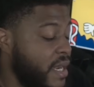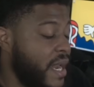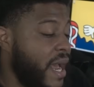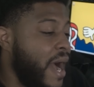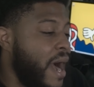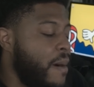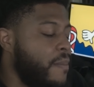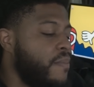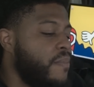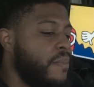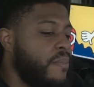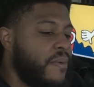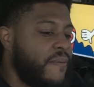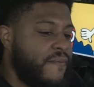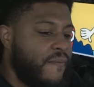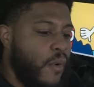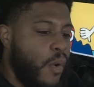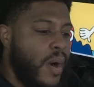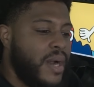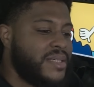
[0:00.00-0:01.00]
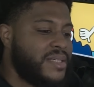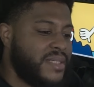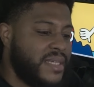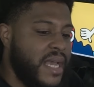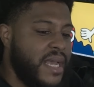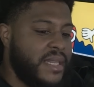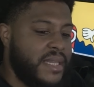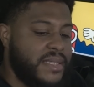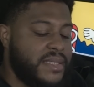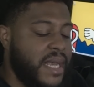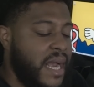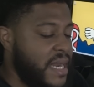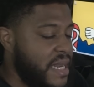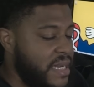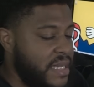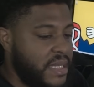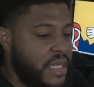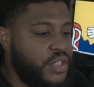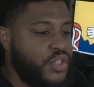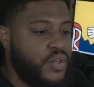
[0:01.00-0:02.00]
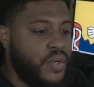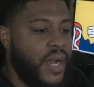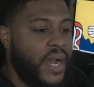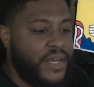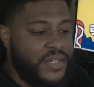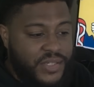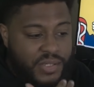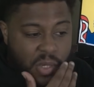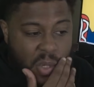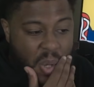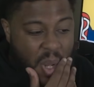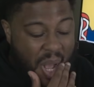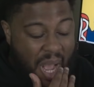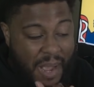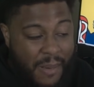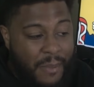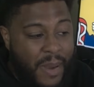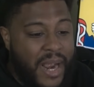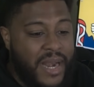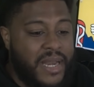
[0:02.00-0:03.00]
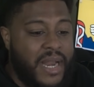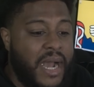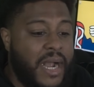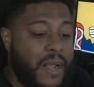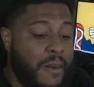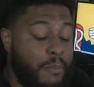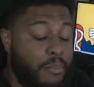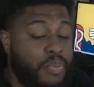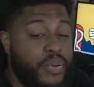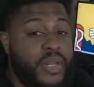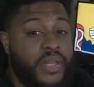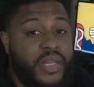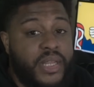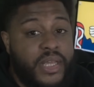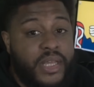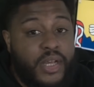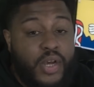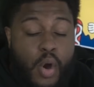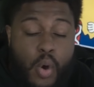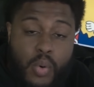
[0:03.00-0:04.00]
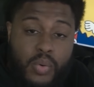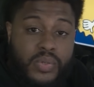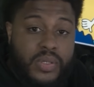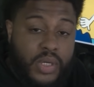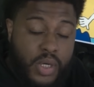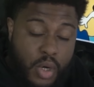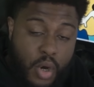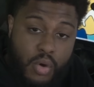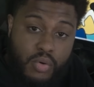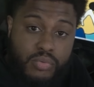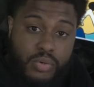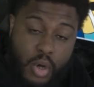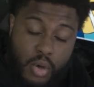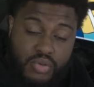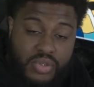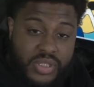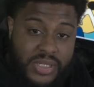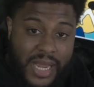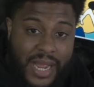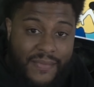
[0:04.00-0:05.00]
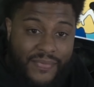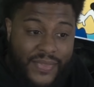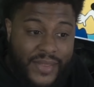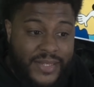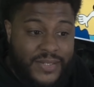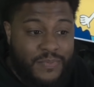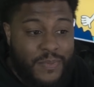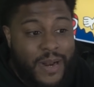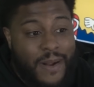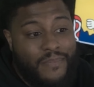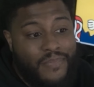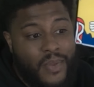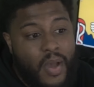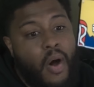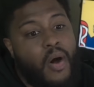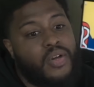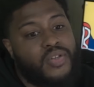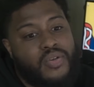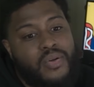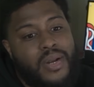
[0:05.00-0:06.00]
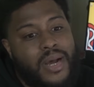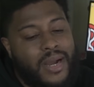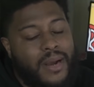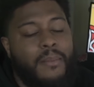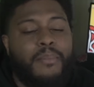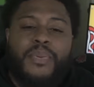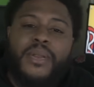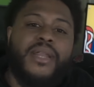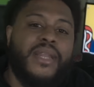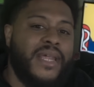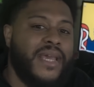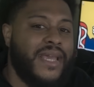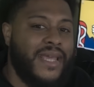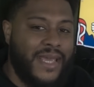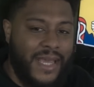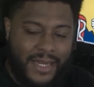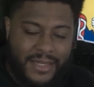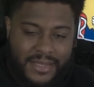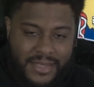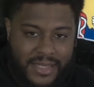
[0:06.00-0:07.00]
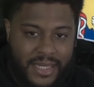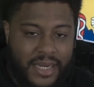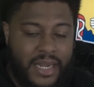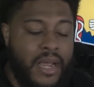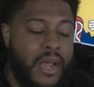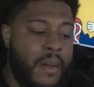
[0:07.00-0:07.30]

Now, before I say this, I need to let you guys know I might not completely co-sign this, but I'm also not completely against it,